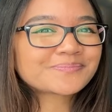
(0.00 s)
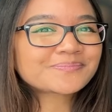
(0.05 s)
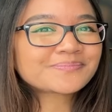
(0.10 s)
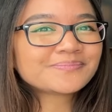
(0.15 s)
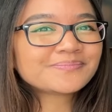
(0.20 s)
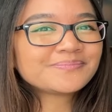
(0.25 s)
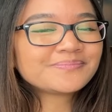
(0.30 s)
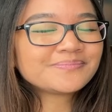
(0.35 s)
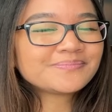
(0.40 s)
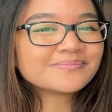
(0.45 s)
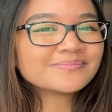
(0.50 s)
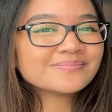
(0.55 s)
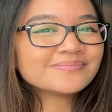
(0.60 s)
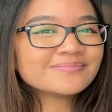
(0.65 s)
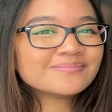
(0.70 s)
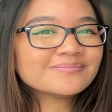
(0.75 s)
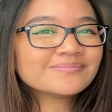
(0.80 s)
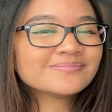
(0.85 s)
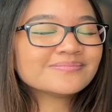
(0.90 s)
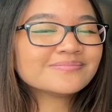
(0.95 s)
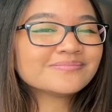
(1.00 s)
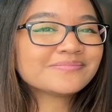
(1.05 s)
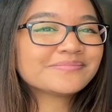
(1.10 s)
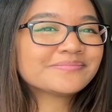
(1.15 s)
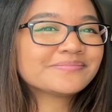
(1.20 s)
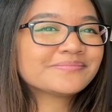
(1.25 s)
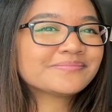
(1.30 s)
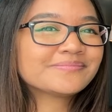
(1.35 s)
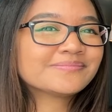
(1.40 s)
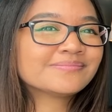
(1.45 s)

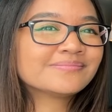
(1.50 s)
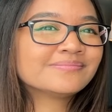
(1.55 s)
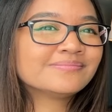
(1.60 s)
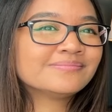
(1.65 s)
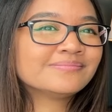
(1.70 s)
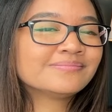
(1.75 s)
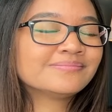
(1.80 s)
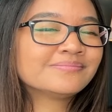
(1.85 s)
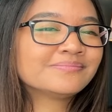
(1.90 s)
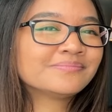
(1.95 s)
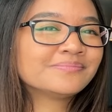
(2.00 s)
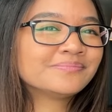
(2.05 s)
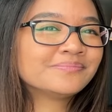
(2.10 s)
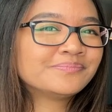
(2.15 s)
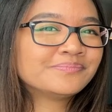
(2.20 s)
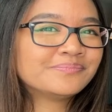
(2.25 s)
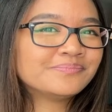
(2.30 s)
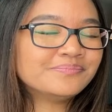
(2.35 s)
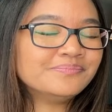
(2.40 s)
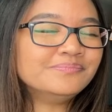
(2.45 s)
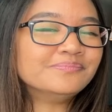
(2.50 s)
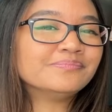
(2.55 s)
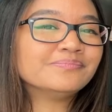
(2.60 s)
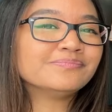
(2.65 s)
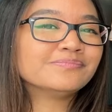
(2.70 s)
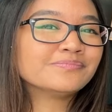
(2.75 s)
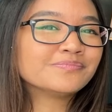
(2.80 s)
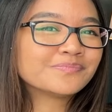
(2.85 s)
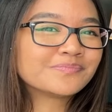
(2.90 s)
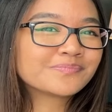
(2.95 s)

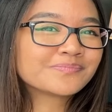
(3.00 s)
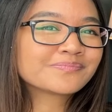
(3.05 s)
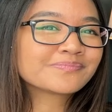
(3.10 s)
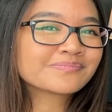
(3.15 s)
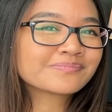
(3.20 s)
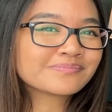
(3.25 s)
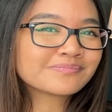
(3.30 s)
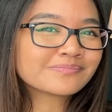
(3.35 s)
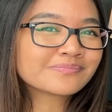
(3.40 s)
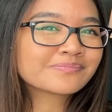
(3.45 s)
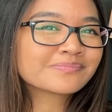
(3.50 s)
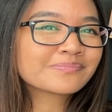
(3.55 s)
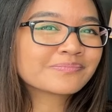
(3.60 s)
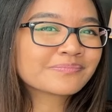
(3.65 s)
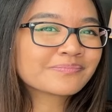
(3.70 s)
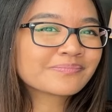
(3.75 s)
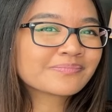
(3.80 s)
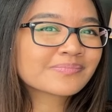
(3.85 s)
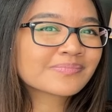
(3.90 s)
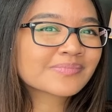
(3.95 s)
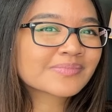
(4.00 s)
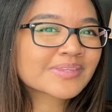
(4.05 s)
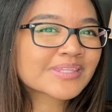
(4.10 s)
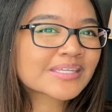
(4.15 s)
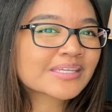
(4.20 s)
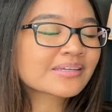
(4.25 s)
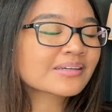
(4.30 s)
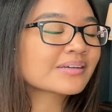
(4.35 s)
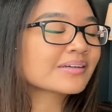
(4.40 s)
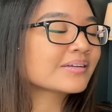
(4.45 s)

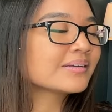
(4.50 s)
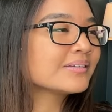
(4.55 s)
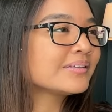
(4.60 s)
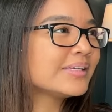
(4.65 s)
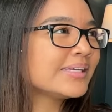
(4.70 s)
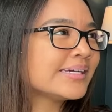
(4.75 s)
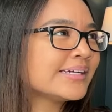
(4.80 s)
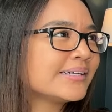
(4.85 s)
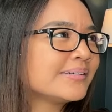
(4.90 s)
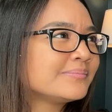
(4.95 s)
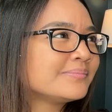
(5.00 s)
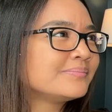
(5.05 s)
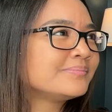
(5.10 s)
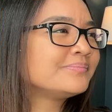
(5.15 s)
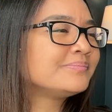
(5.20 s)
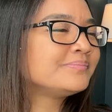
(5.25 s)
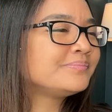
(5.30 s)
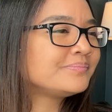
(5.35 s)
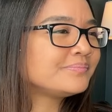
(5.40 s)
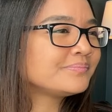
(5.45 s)
[no speech]